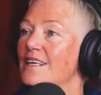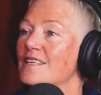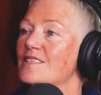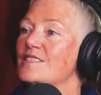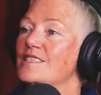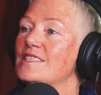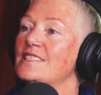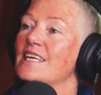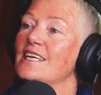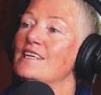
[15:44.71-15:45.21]

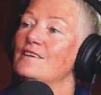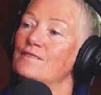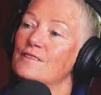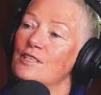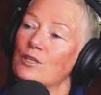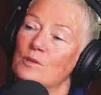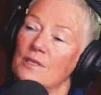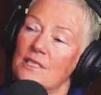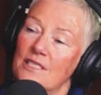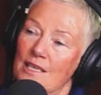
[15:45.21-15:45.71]
see if
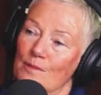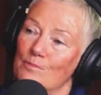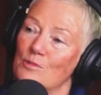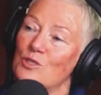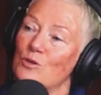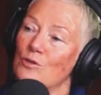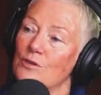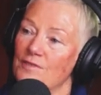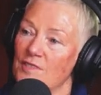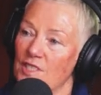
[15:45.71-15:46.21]
there was some
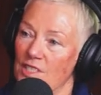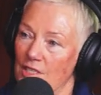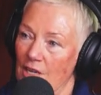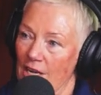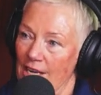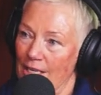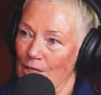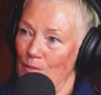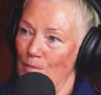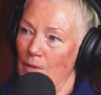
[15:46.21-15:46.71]
sort of
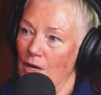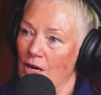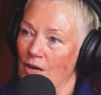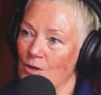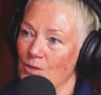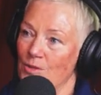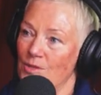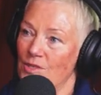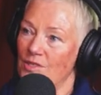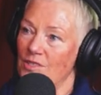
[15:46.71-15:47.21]

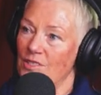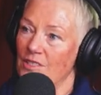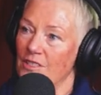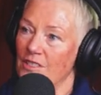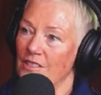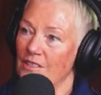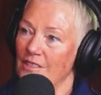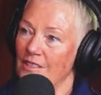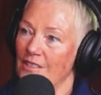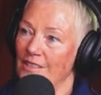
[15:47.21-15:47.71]
signpost
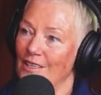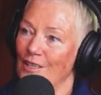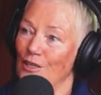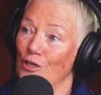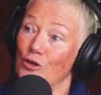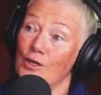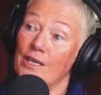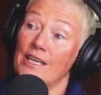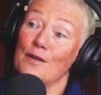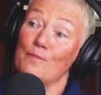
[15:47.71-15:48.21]

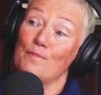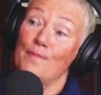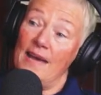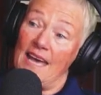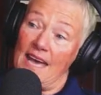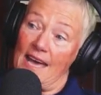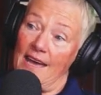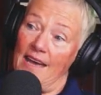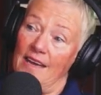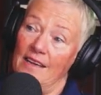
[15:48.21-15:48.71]
looking
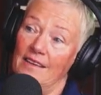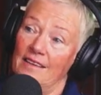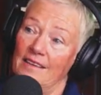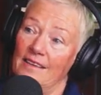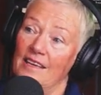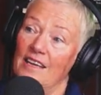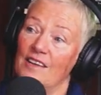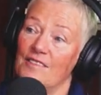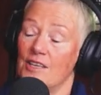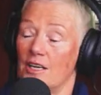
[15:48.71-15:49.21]
back
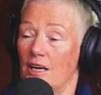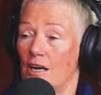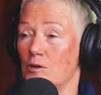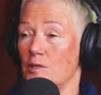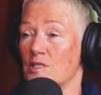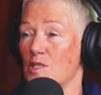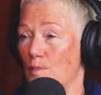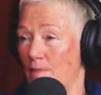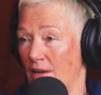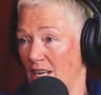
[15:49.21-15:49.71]
that I
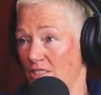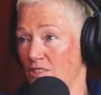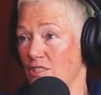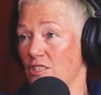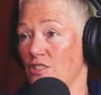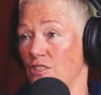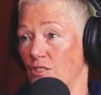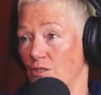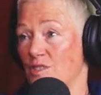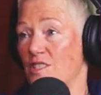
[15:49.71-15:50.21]
was about
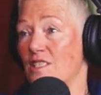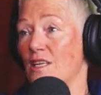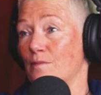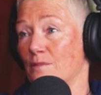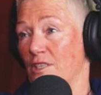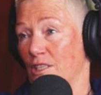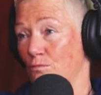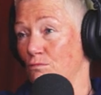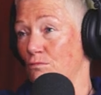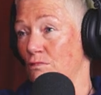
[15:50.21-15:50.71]
to do
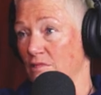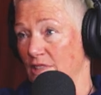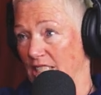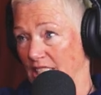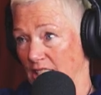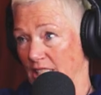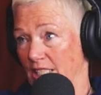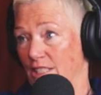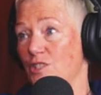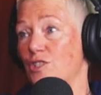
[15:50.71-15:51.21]
something
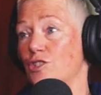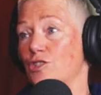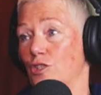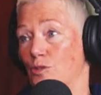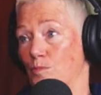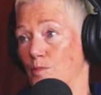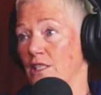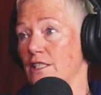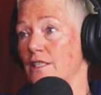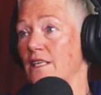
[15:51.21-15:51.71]
really
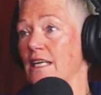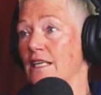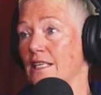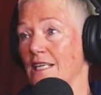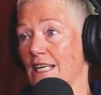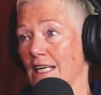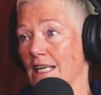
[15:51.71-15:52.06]
stupid and